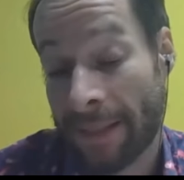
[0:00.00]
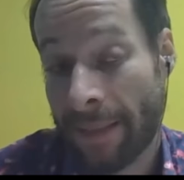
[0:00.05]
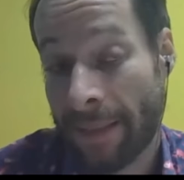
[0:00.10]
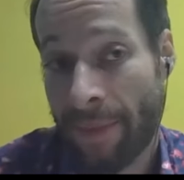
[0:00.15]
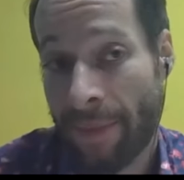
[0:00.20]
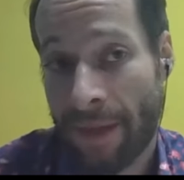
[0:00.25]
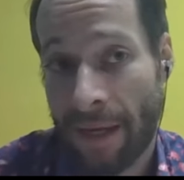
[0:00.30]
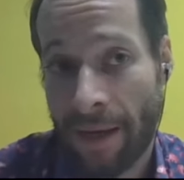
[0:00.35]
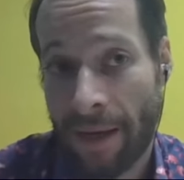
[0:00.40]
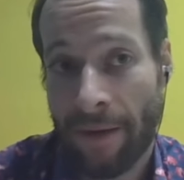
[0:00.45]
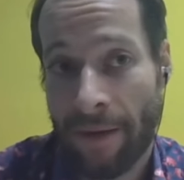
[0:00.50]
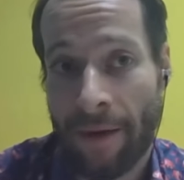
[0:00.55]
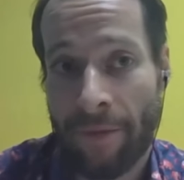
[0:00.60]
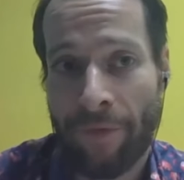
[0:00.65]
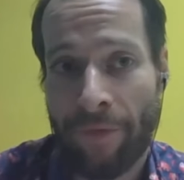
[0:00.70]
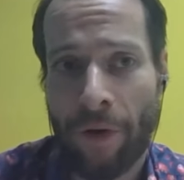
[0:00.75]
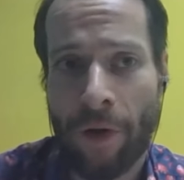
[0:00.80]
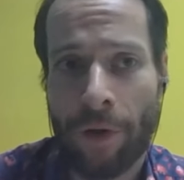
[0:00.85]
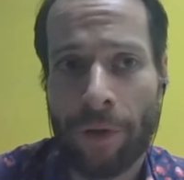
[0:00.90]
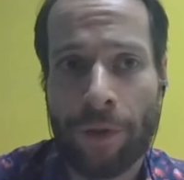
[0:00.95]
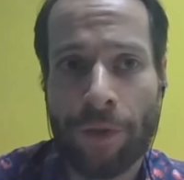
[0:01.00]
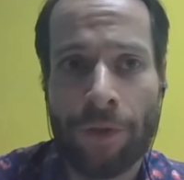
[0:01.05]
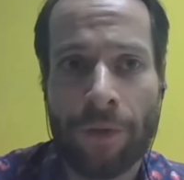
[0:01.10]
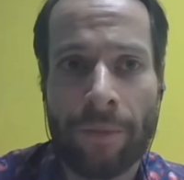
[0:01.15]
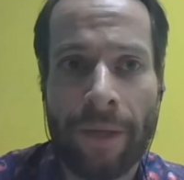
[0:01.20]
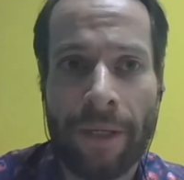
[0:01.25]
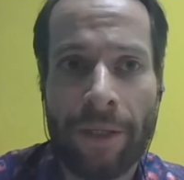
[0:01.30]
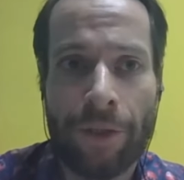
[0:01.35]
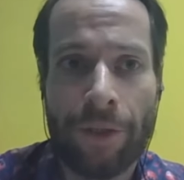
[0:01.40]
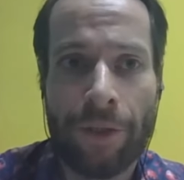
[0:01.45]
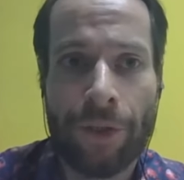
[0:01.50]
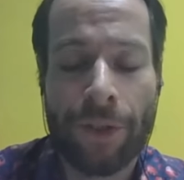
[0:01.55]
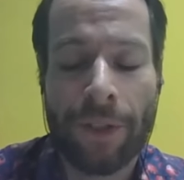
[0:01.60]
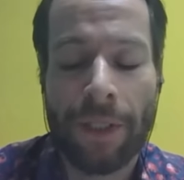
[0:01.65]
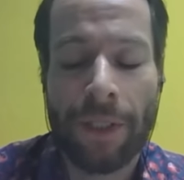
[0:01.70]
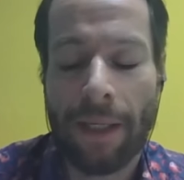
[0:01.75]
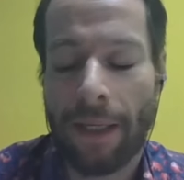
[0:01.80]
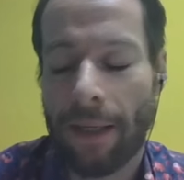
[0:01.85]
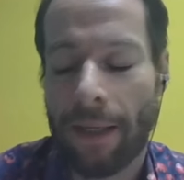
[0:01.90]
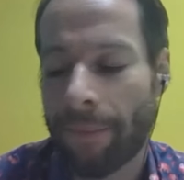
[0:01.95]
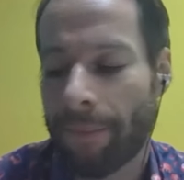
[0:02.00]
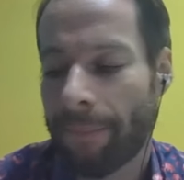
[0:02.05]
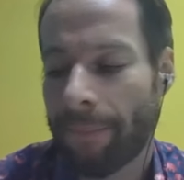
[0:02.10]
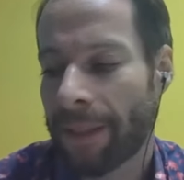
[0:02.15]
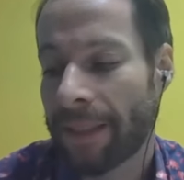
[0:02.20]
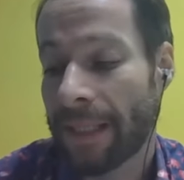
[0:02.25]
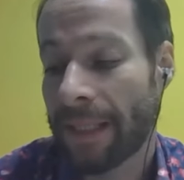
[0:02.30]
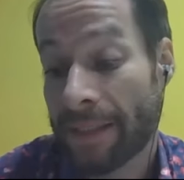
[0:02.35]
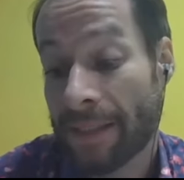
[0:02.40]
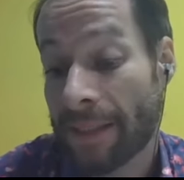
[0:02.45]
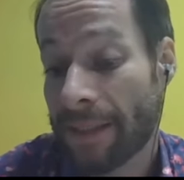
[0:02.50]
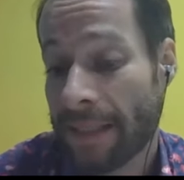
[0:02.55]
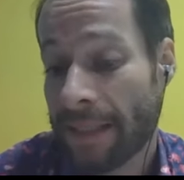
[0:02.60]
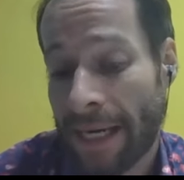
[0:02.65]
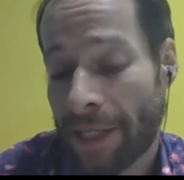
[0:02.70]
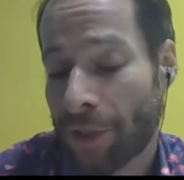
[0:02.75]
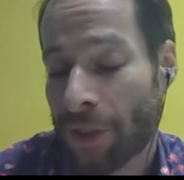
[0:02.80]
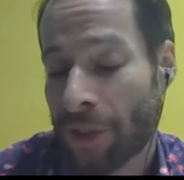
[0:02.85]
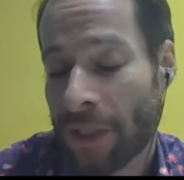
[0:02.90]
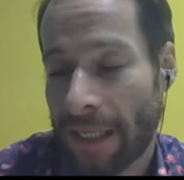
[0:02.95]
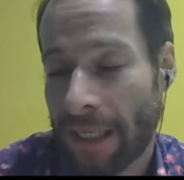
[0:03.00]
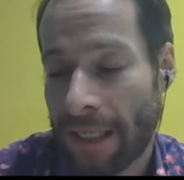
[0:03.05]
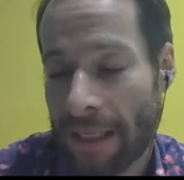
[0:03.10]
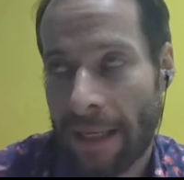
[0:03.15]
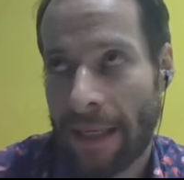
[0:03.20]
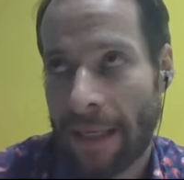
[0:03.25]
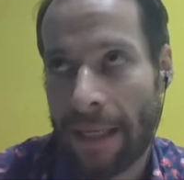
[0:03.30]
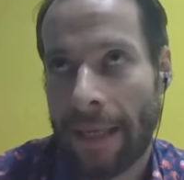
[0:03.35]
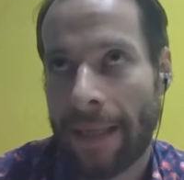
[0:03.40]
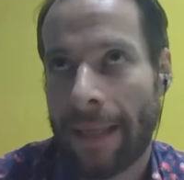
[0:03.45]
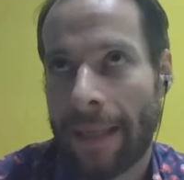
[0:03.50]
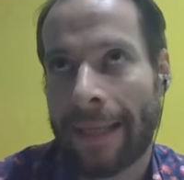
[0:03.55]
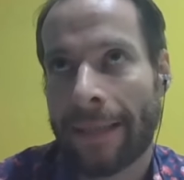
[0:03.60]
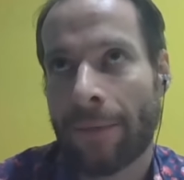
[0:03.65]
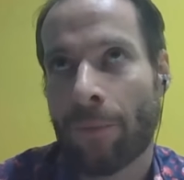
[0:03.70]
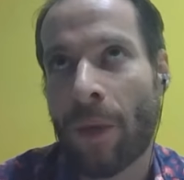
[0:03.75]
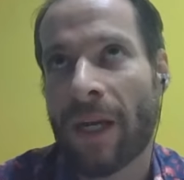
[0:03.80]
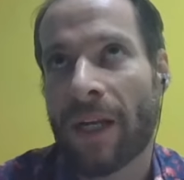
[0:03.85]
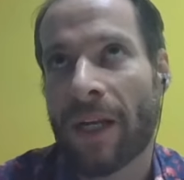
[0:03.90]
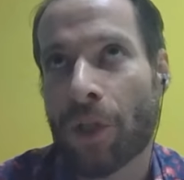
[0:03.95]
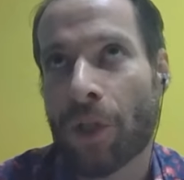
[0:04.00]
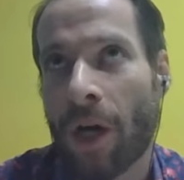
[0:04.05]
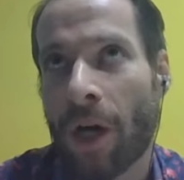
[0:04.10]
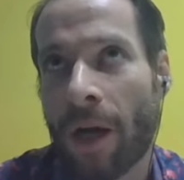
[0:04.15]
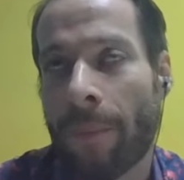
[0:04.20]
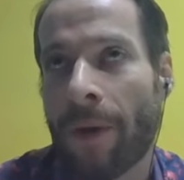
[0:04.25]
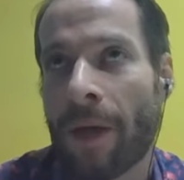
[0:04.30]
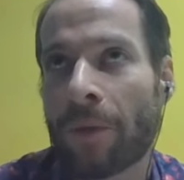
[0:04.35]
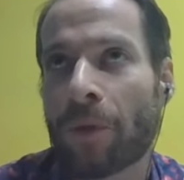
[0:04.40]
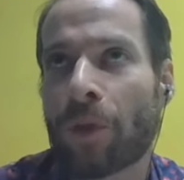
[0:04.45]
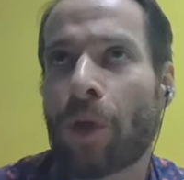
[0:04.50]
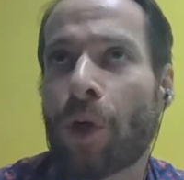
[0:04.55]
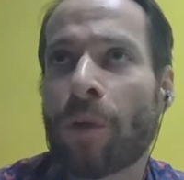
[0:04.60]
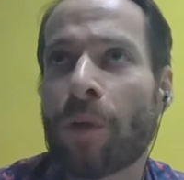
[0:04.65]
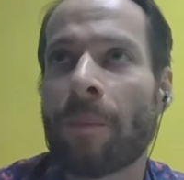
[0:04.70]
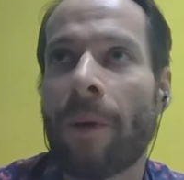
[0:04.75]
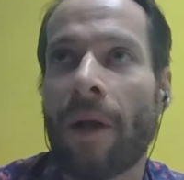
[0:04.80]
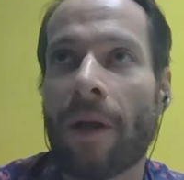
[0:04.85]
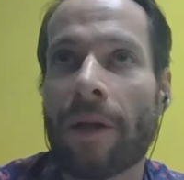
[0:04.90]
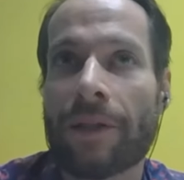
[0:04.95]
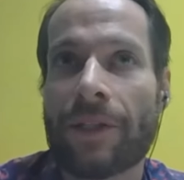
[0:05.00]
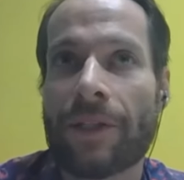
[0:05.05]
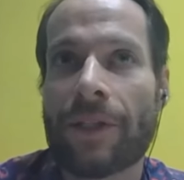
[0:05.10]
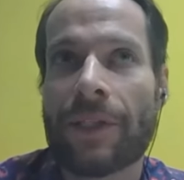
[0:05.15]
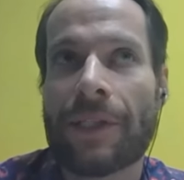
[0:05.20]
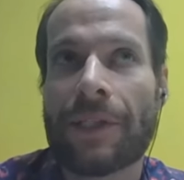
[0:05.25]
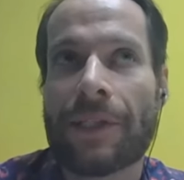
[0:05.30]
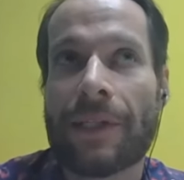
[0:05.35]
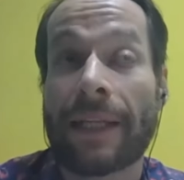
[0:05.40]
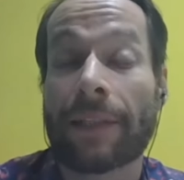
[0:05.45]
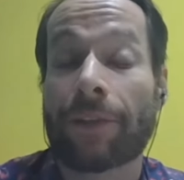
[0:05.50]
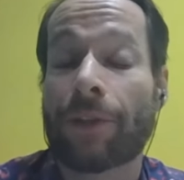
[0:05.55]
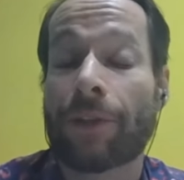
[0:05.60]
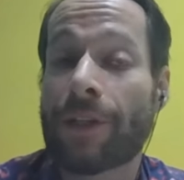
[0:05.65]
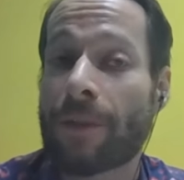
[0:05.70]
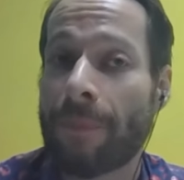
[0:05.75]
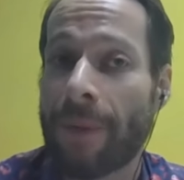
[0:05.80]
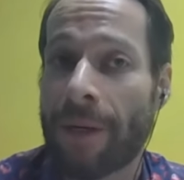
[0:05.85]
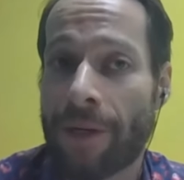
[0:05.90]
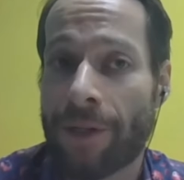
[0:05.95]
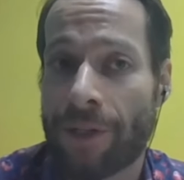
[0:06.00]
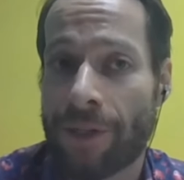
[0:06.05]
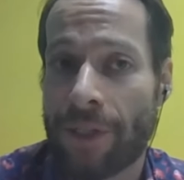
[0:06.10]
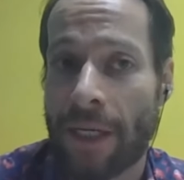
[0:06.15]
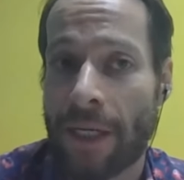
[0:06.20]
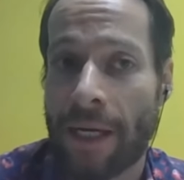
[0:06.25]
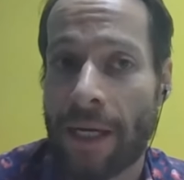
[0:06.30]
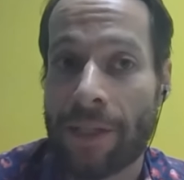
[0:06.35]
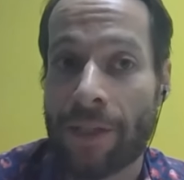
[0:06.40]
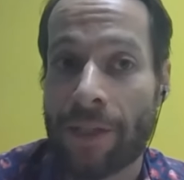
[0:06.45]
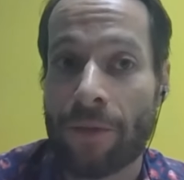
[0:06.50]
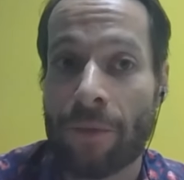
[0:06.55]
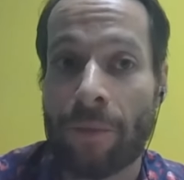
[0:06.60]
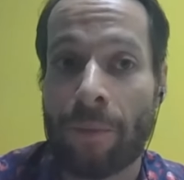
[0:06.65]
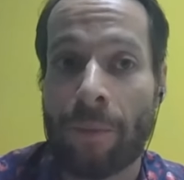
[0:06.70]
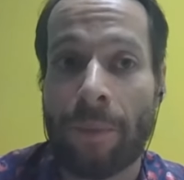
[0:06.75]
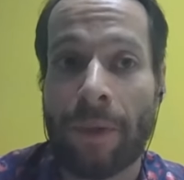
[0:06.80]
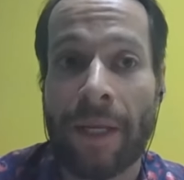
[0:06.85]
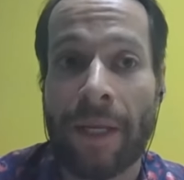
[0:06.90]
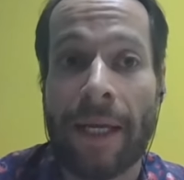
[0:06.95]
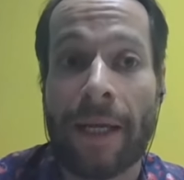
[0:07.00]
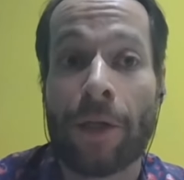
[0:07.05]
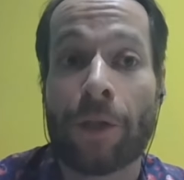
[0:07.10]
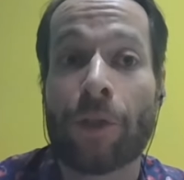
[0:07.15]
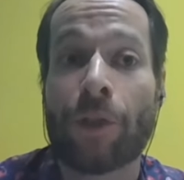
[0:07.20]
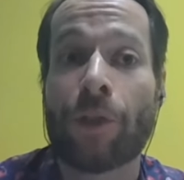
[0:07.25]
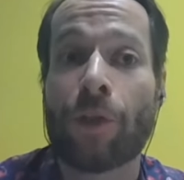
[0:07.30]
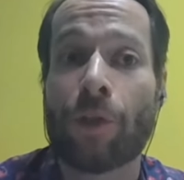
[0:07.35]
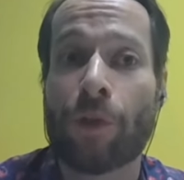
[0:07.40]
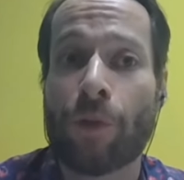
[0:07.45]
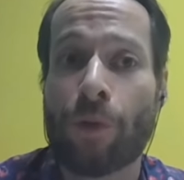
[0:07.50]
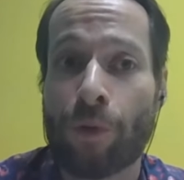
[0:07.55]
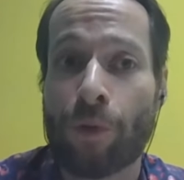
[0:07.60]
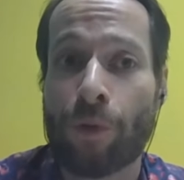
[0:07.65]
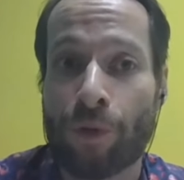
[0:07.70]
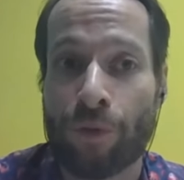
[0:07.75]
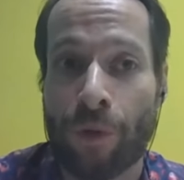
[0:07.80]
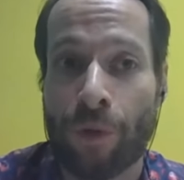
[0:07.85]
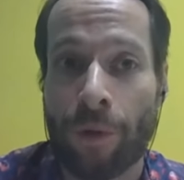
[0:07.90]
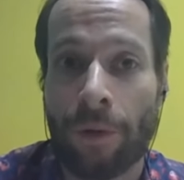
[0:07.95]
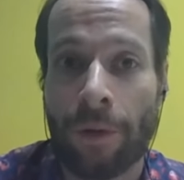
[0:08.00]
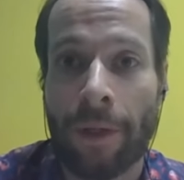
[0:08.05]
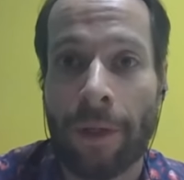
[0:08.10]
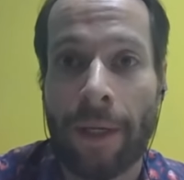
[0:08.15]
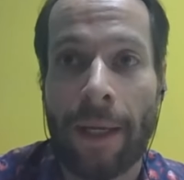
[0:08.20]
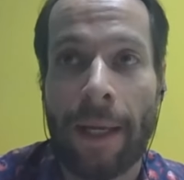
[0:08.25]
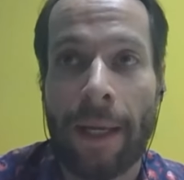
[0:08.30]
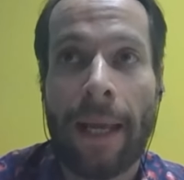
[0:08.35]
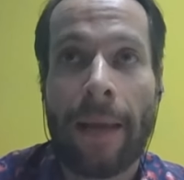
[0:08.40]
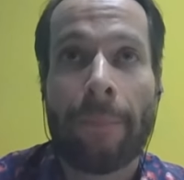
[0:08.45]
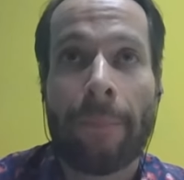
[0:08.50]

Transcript: something I forgot to mention, but this is actually like when I talk about good policies, like transparency has to play a huge role